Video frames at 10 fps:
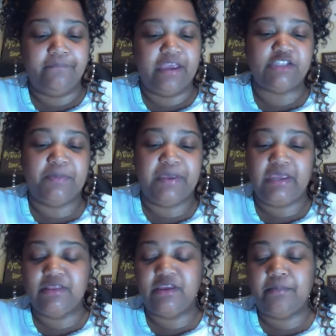
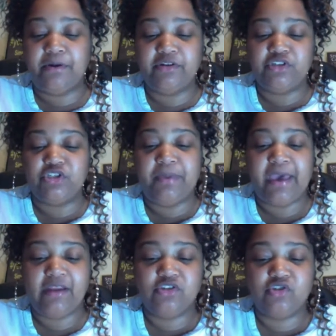expand their purchase
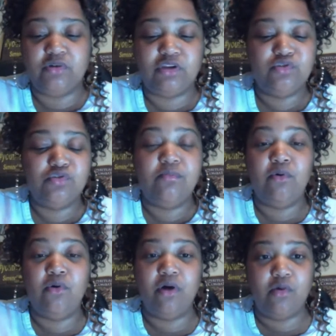patterns to include
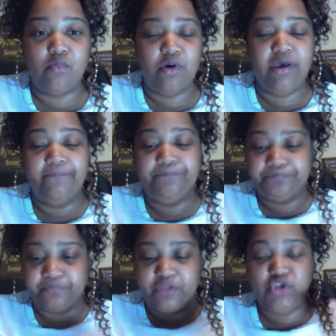more of what
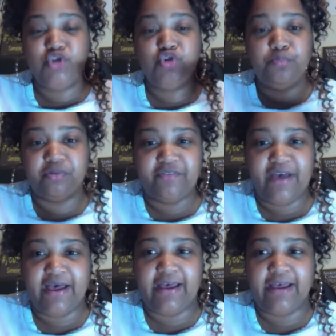you
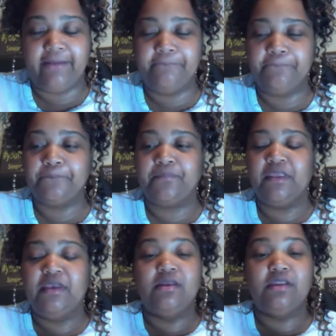provide.
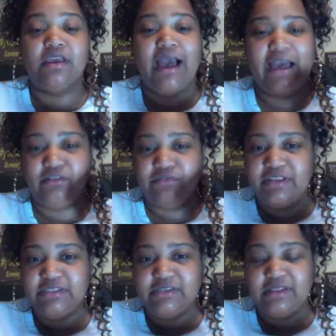Now, I don't
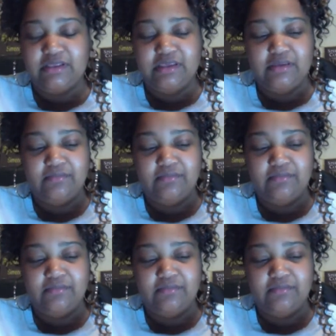necessarily